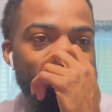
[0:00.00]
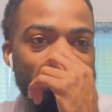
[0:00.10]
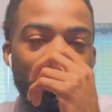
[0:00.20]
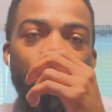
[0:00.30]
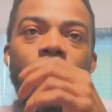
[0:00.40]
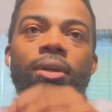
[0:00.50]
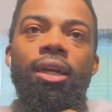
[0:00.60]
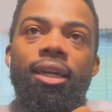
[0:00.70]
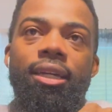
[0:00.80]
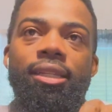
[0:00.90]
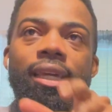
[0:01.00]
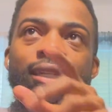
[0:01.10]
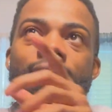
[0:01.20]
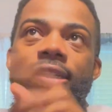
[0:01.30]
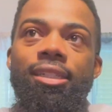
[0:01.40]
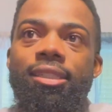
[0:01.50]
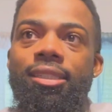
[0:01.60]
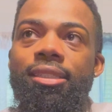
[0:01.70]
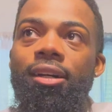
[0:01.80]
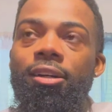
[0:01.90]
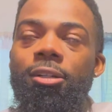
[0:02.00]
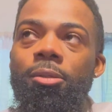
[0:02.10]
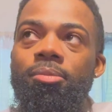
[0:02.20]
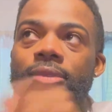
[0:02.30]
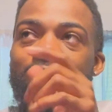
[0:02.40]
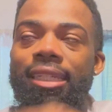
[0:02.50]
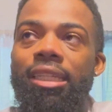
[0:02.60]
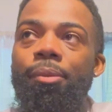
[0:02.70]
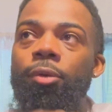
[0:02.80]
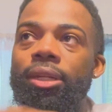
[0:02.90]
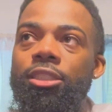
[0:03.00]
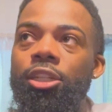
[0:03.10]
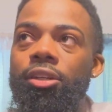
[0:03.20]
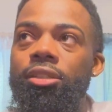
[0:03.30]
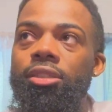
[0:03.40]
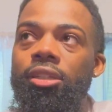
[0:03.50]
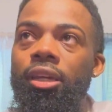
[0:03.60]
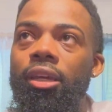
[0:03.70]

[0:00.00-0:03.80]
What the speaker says: So then the second time I went to church,